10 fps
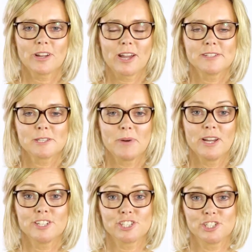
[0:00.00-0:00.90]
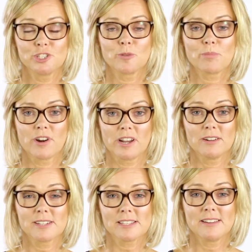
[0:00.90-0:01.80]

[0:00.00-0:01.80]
going to purchase your products,